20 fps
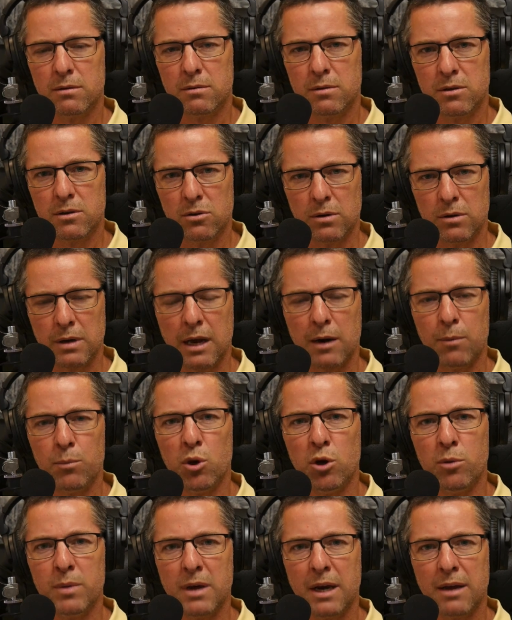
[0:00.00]
sort of going to
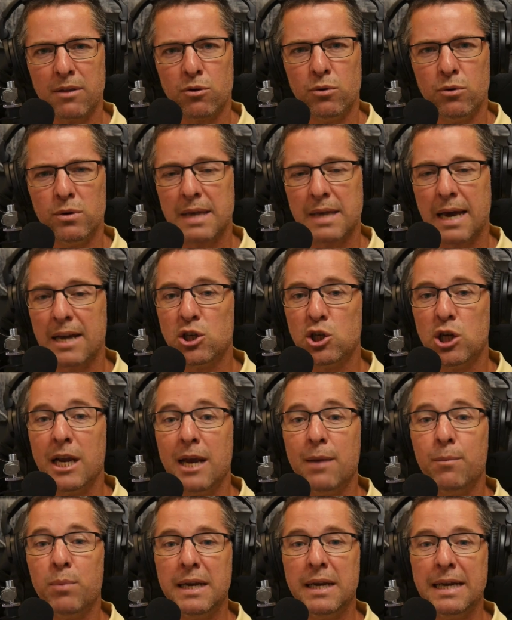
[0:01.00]
permeate through is that
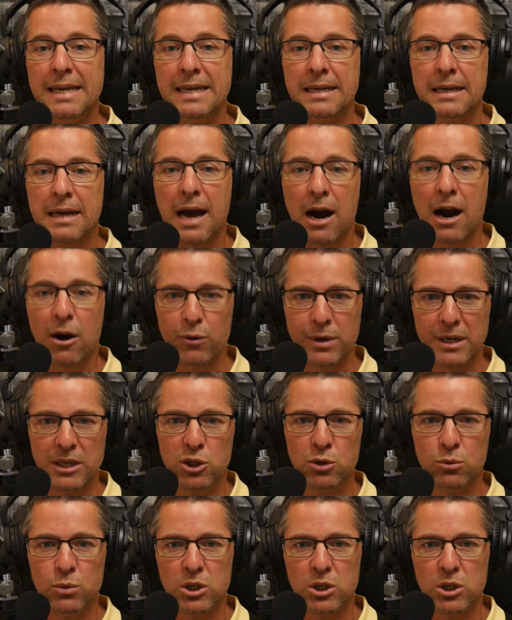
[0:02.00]
championing courage,